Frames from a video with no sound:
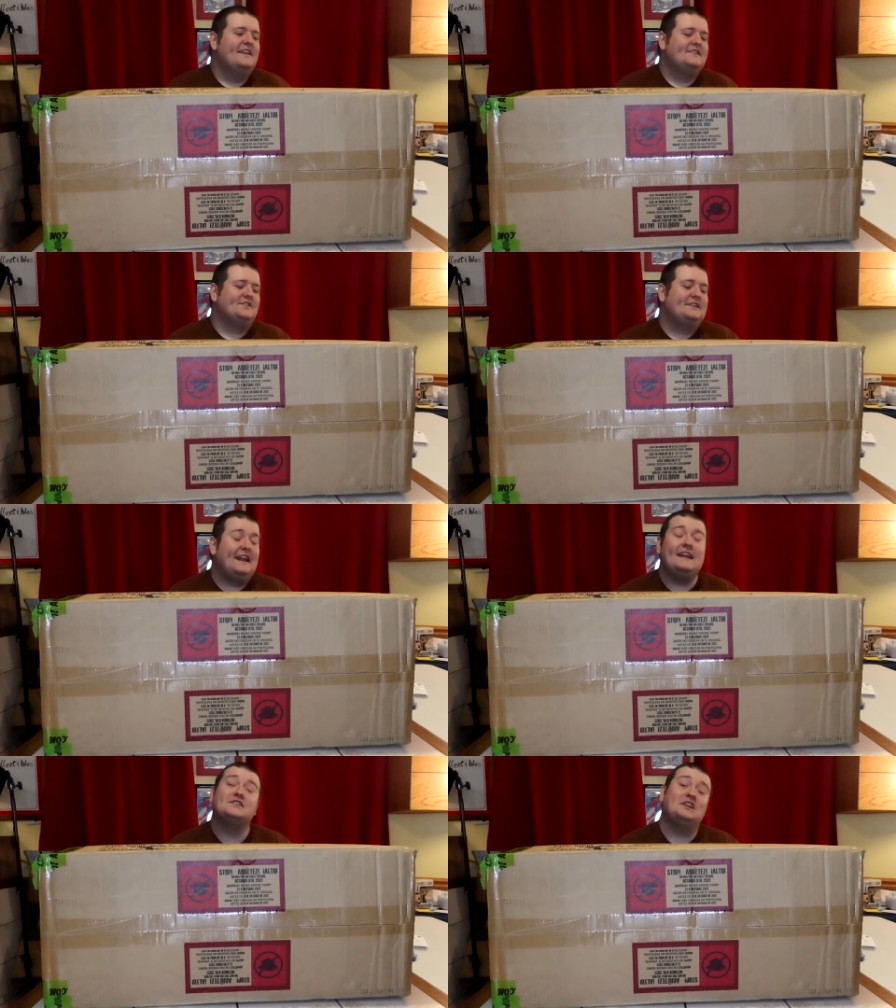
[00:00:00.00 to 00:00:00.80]
So
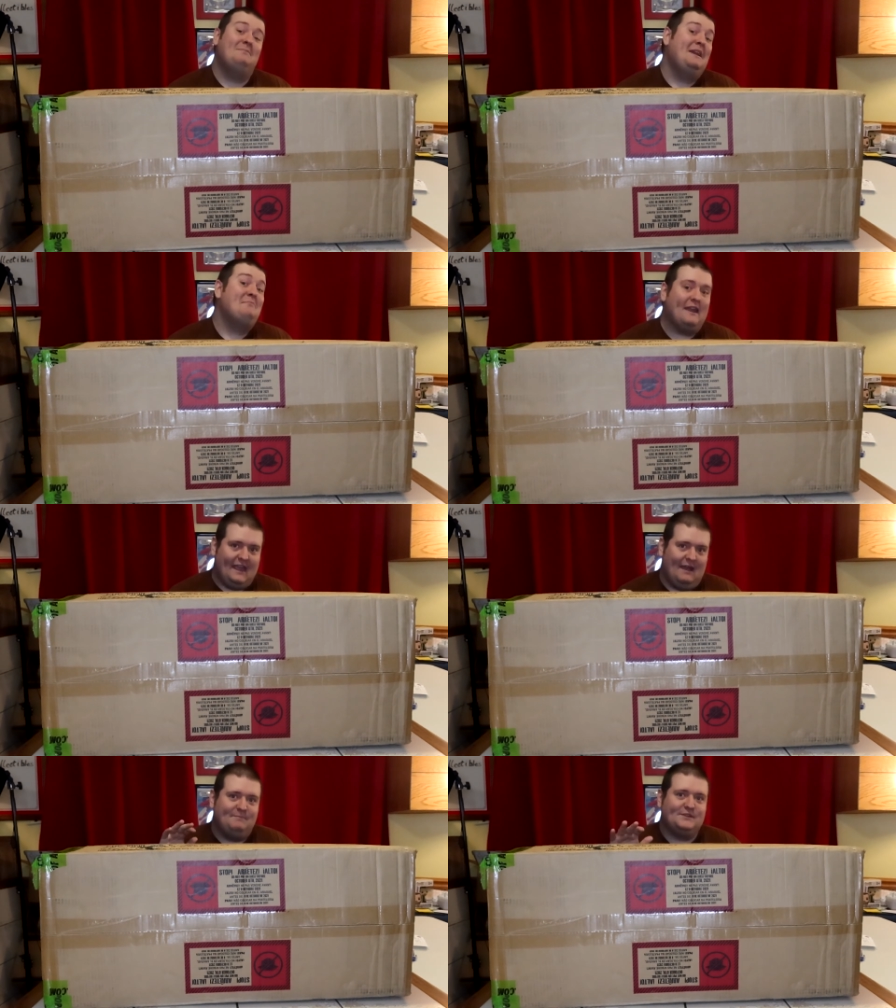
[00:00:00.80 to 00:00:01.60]
today is going to be a
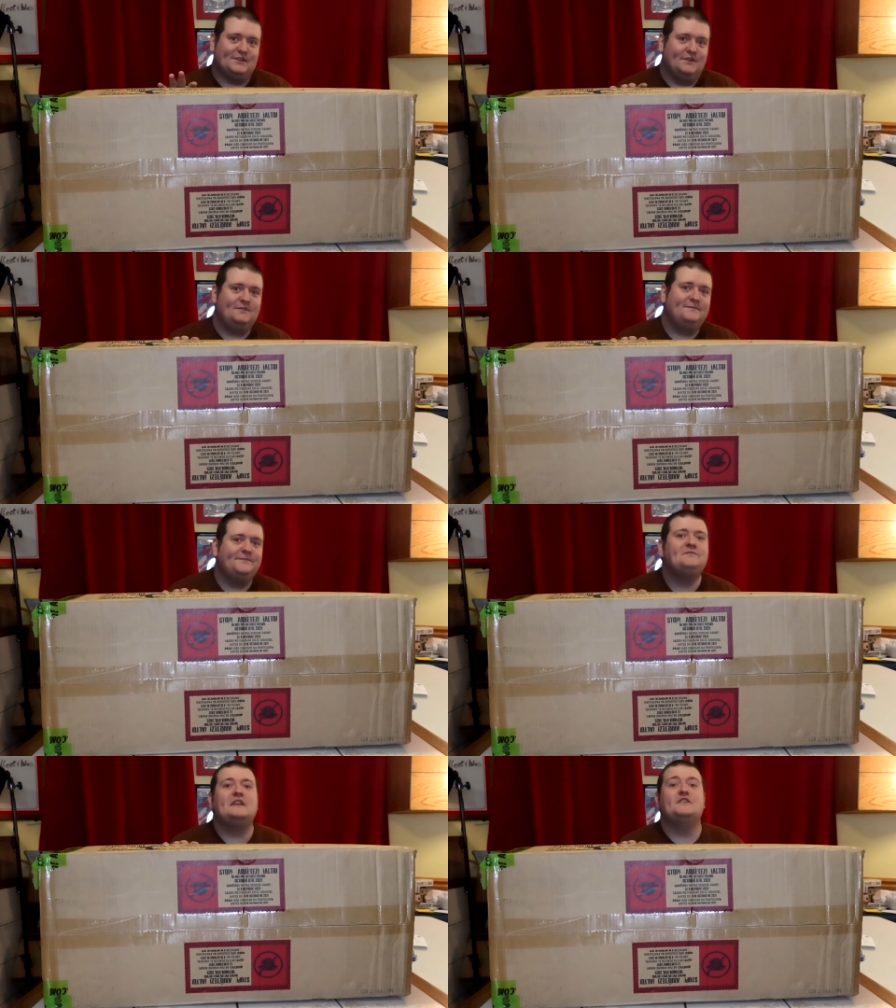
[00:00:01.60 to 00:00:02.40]
mega episode,
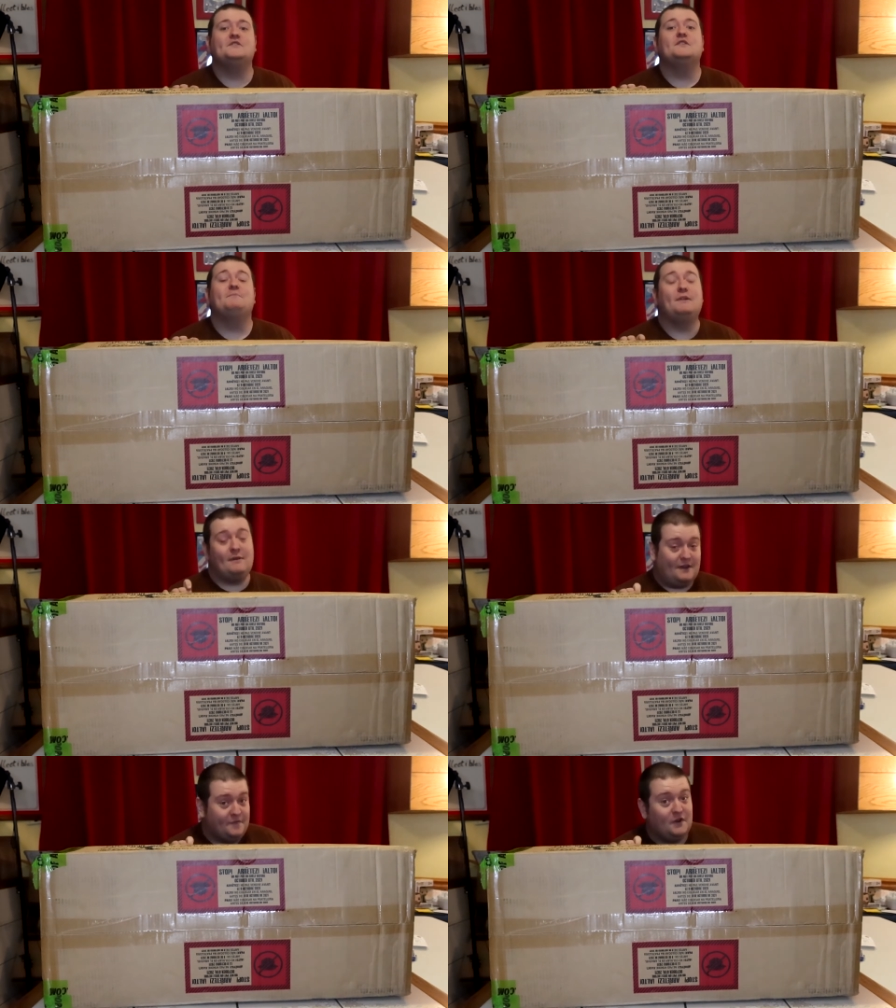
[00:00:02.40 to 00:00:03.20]
so be
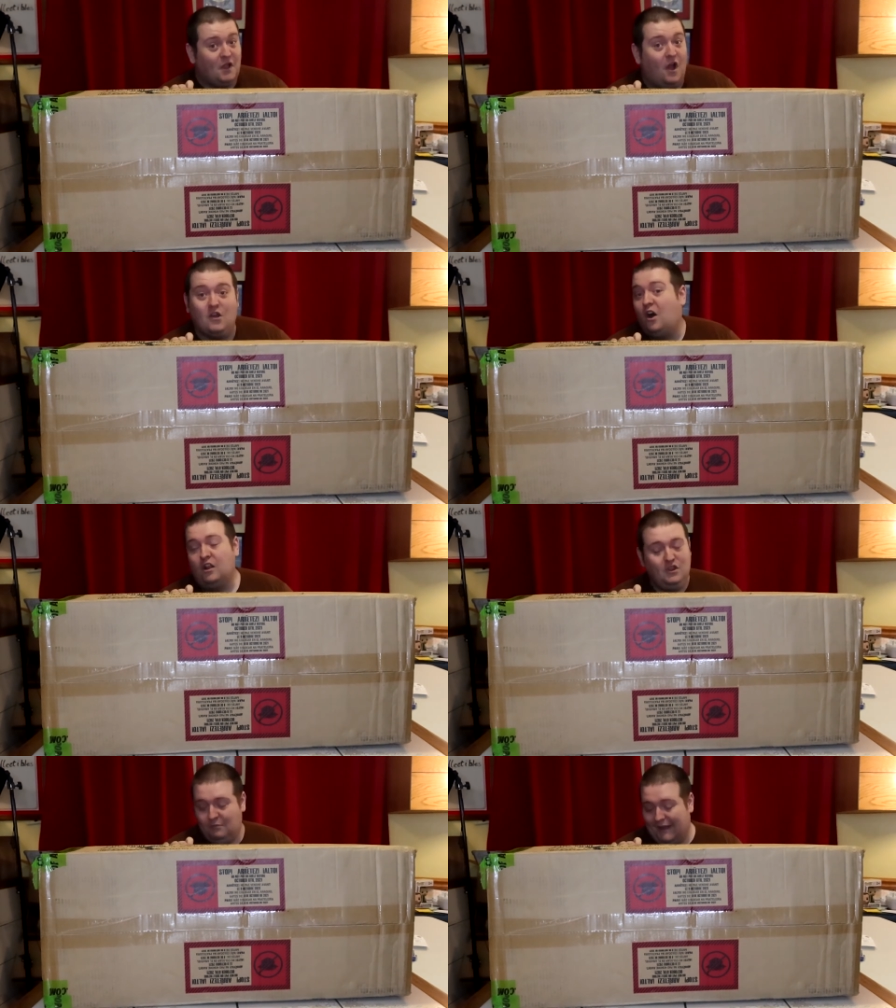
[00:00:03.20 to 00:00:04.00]
ready for a long
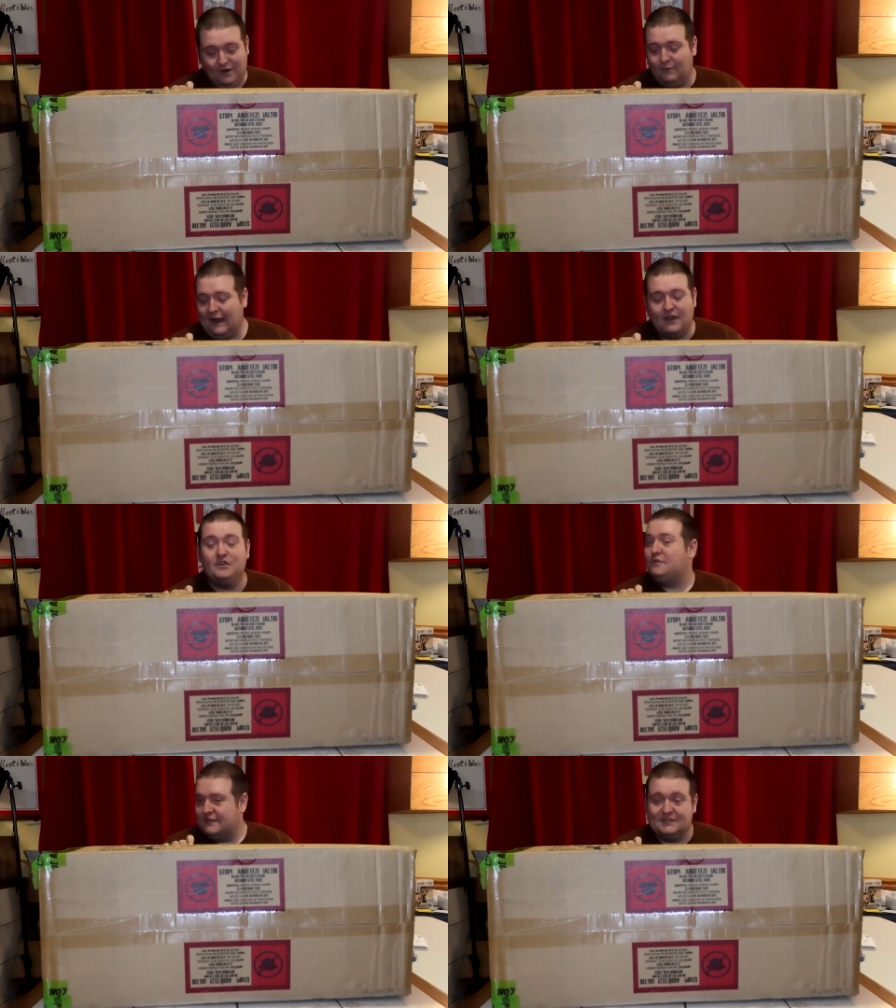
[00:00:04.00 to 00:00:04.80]
haul. No matter what I
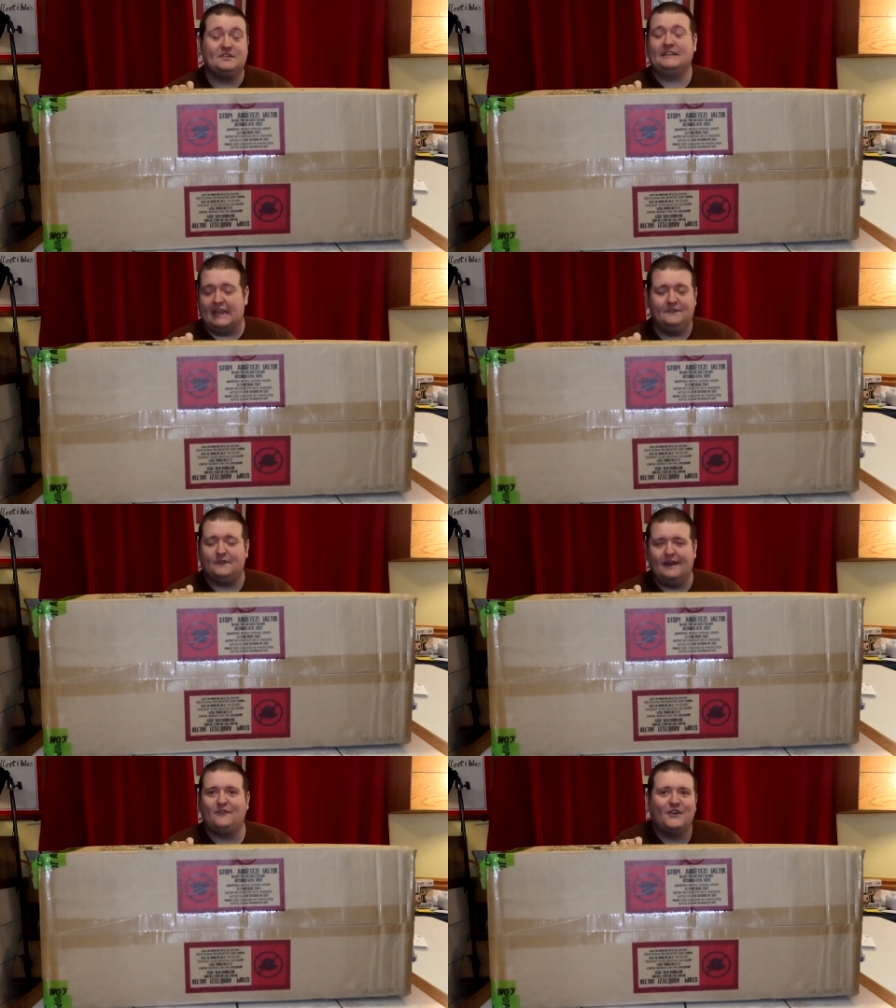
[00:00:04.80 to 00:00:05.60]
do, this is going to take
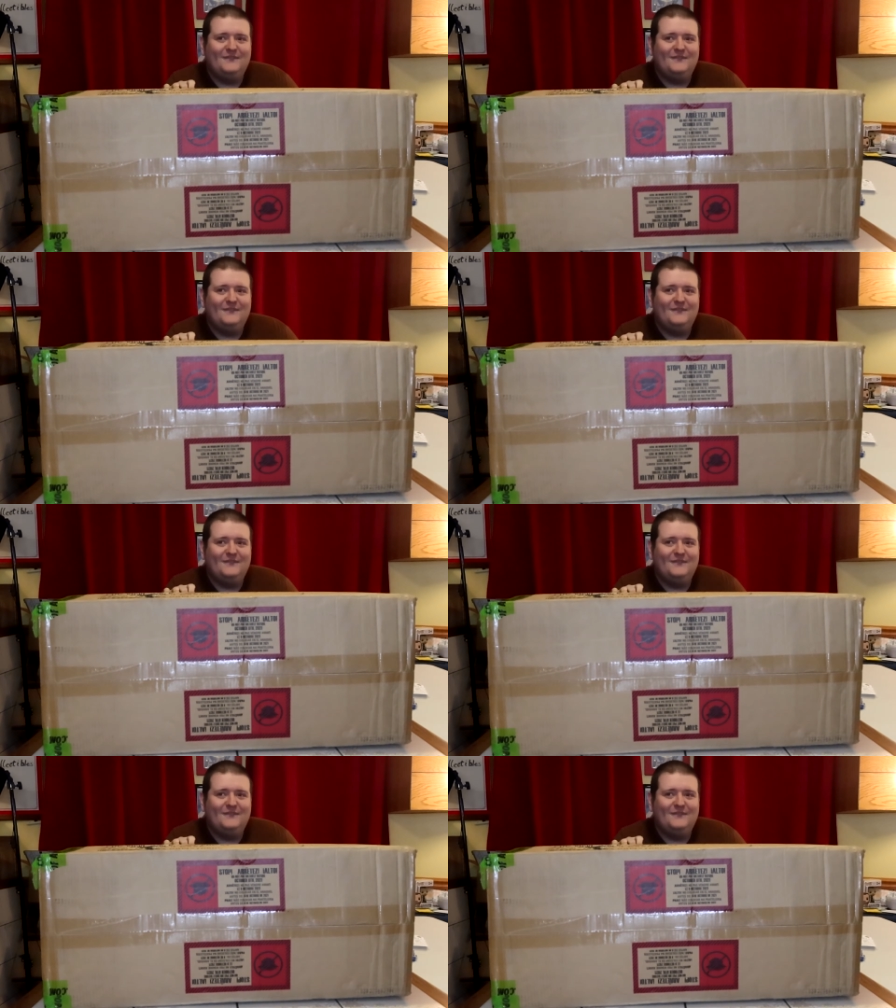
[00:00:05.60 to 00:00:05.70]
forever,